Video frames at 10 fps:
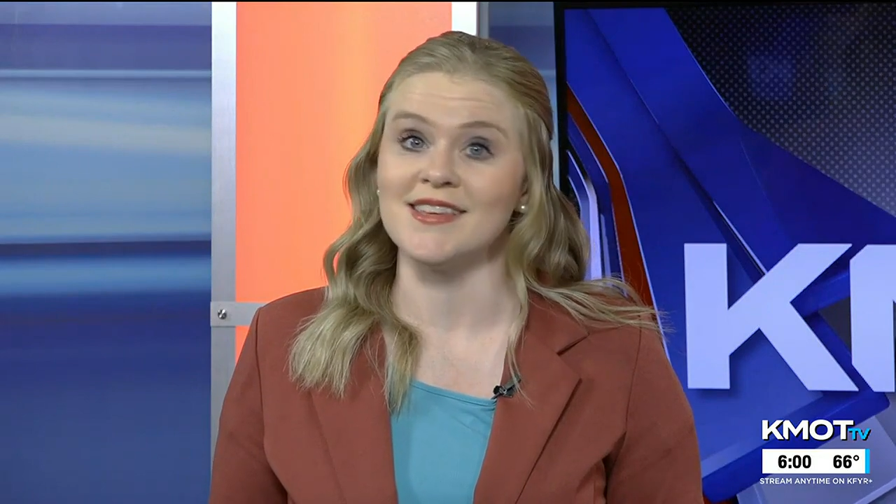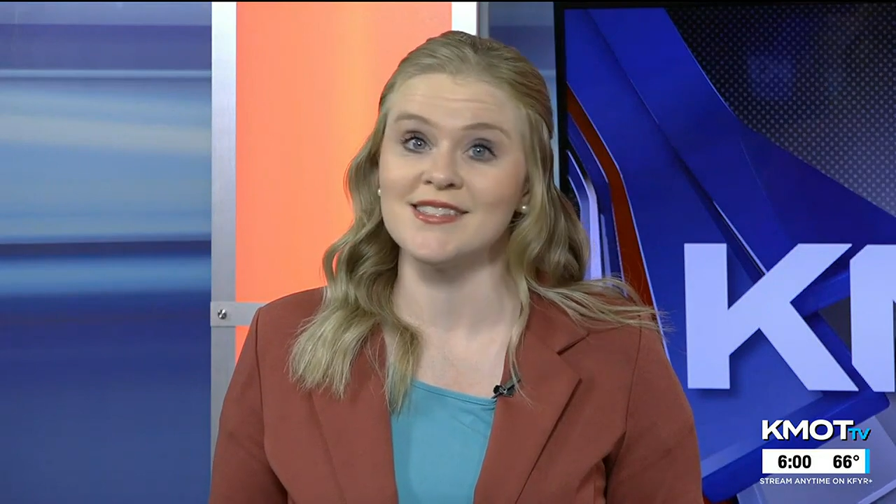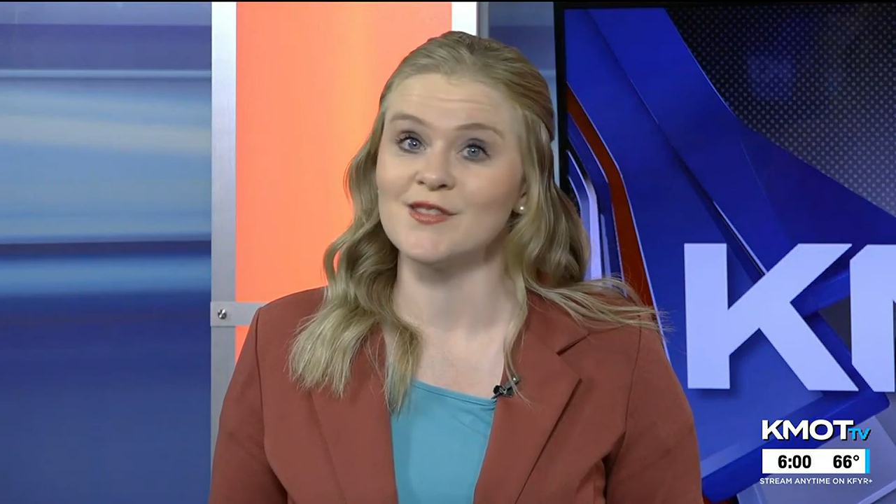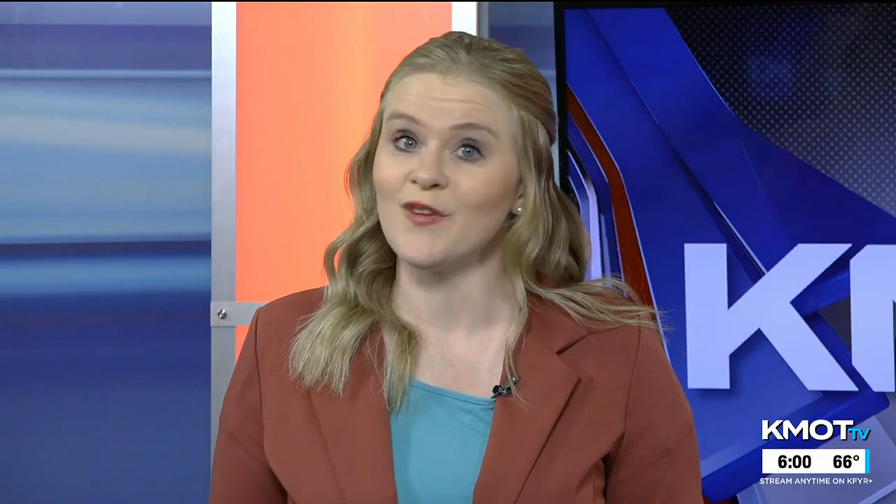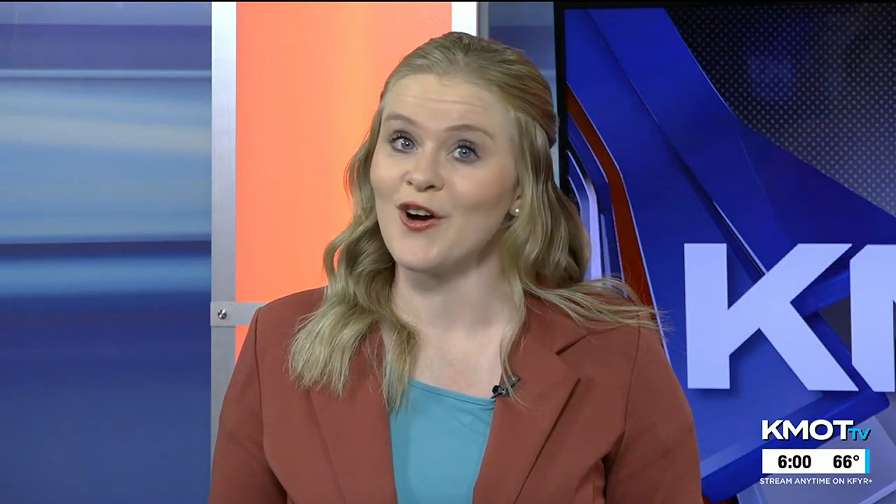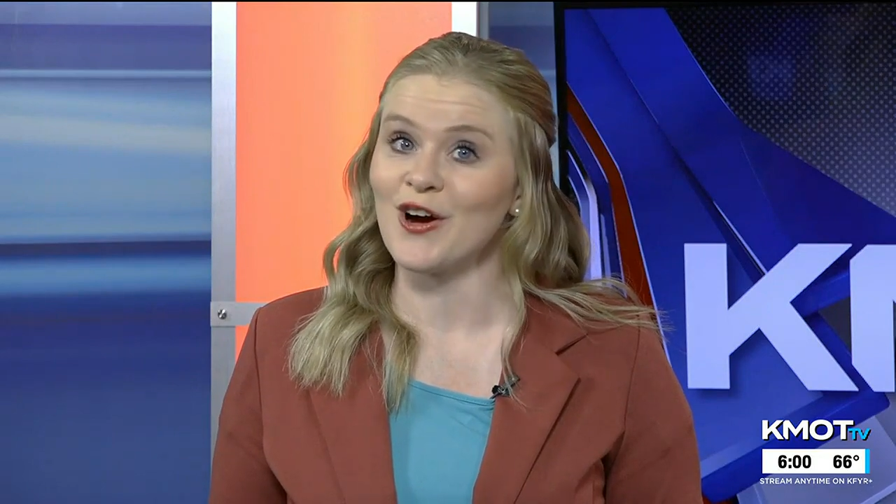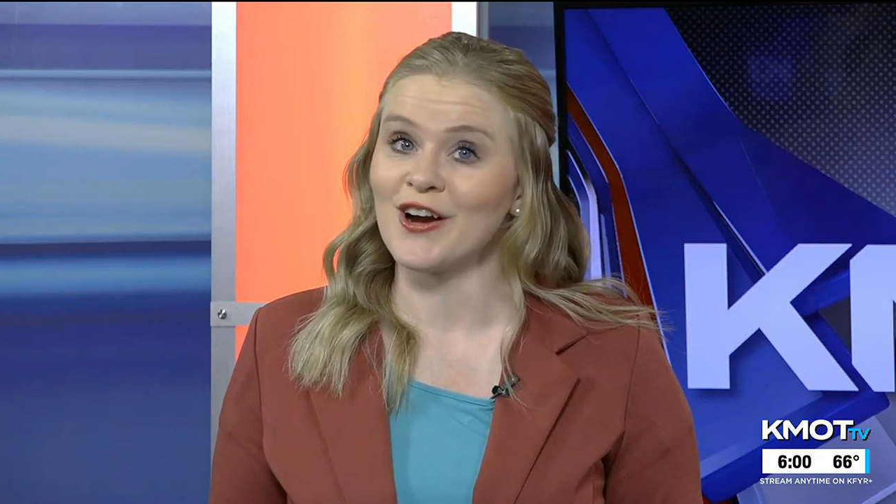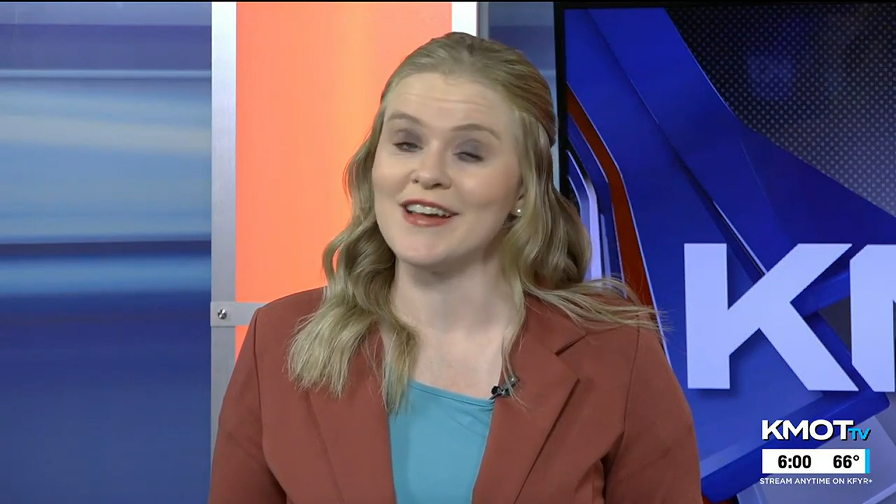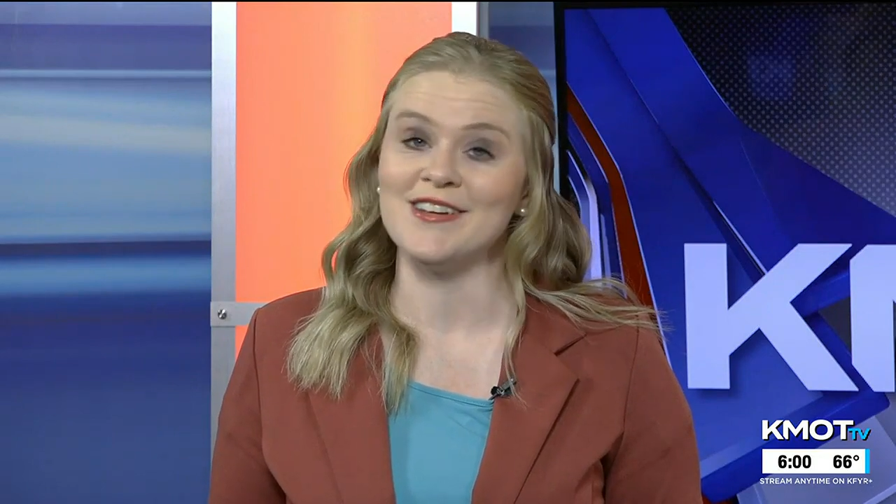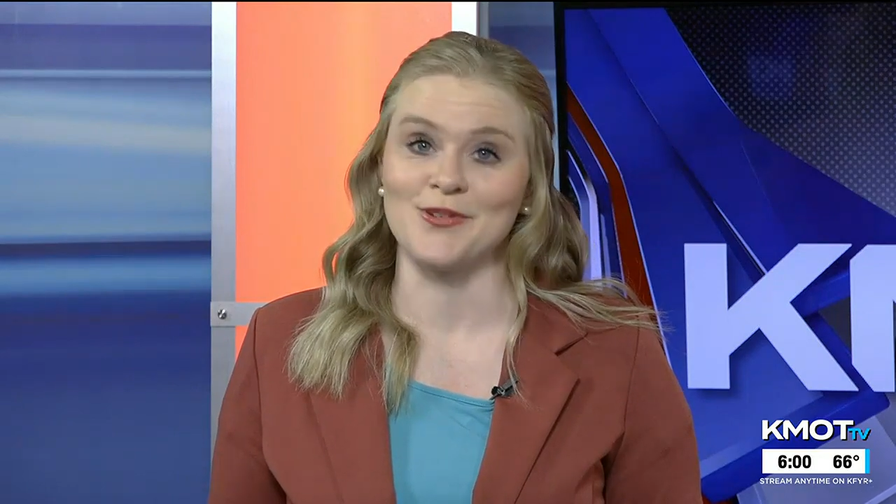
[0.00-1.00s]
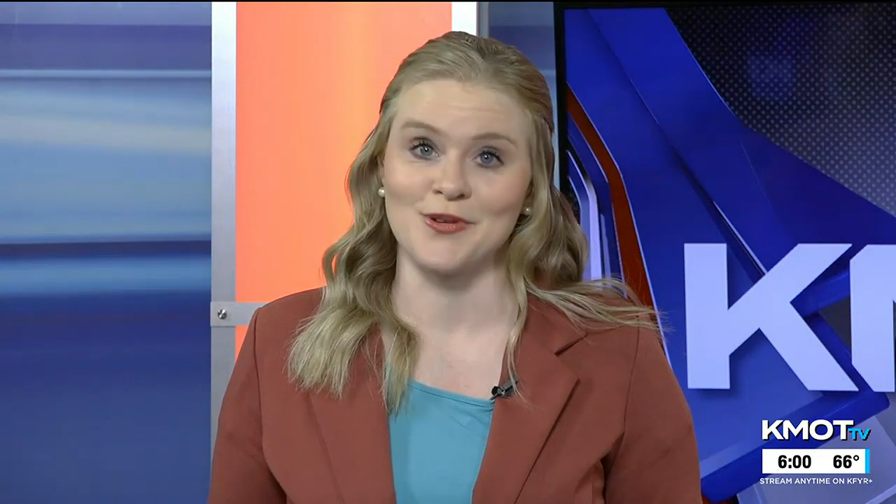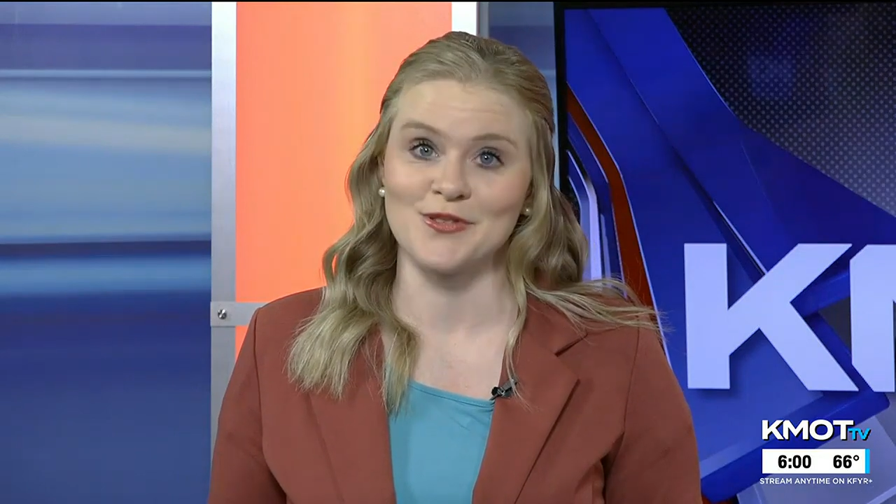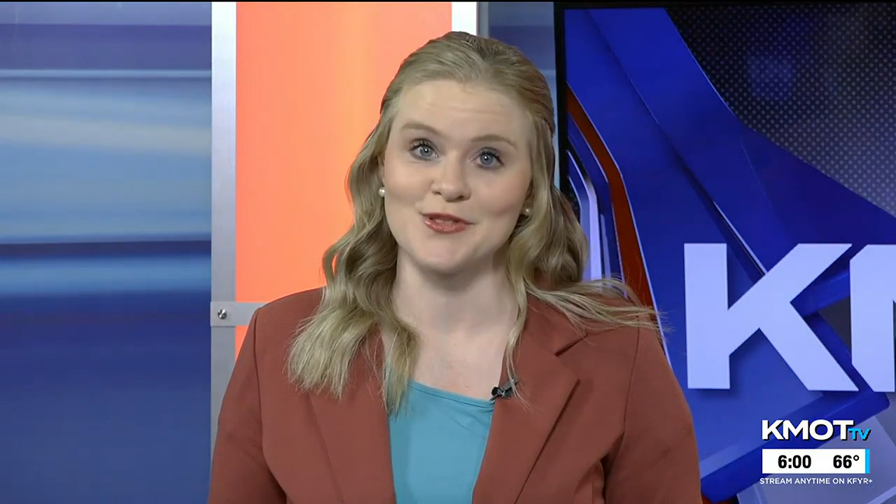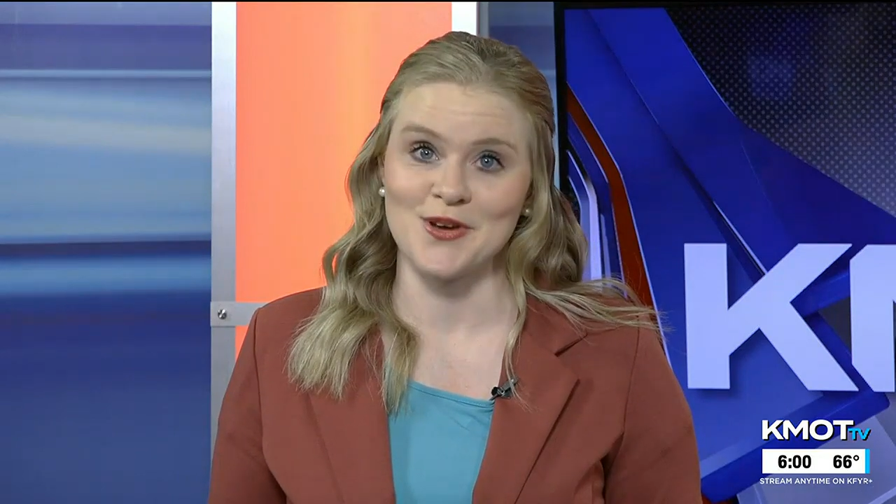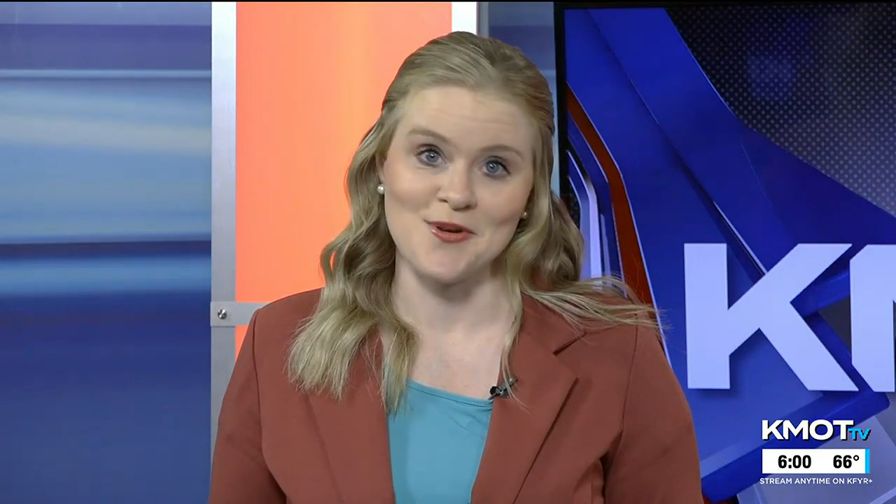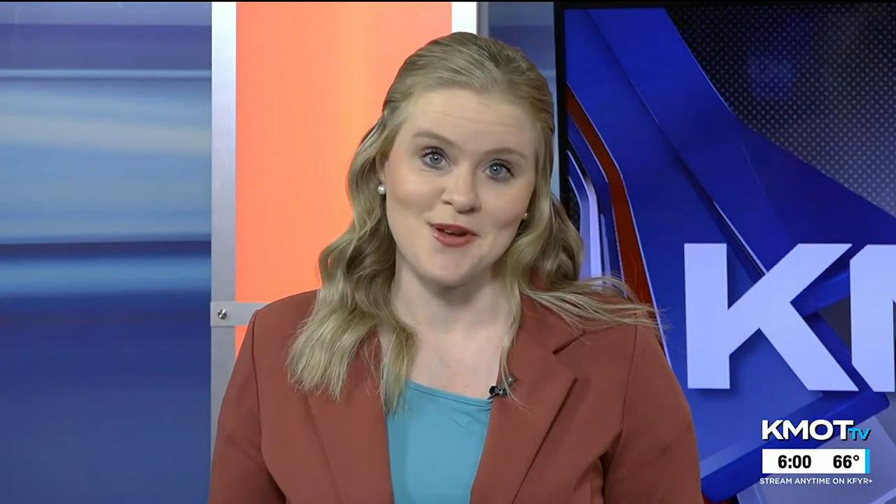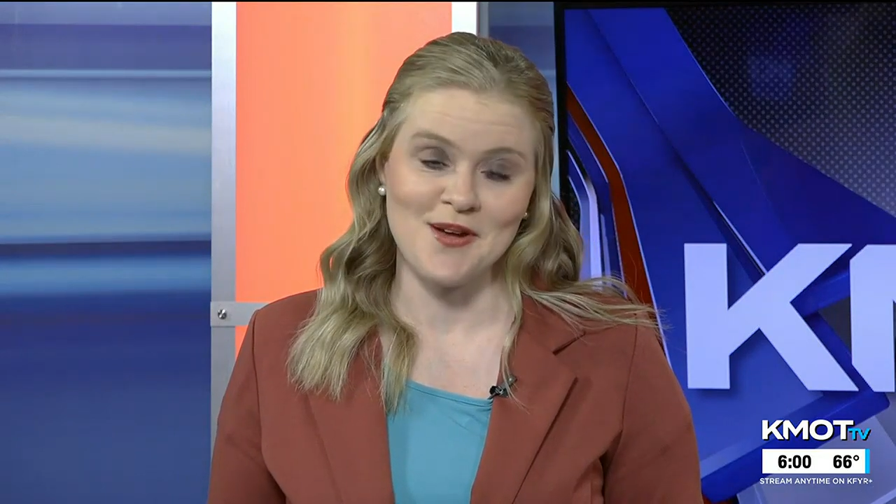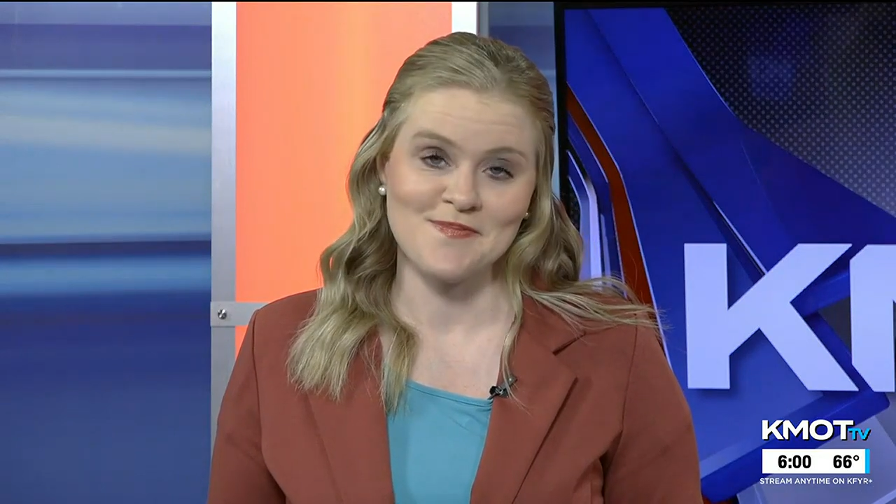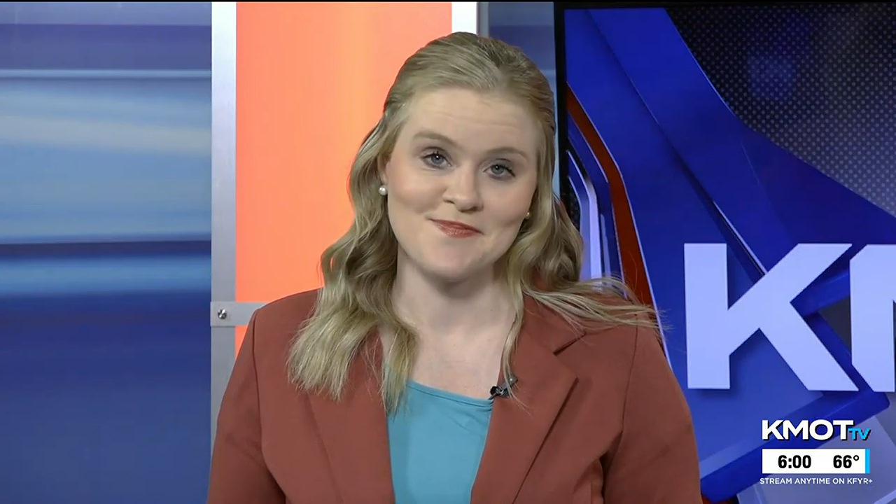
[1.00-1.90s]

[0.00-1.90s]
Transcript: thus far in North Dakota.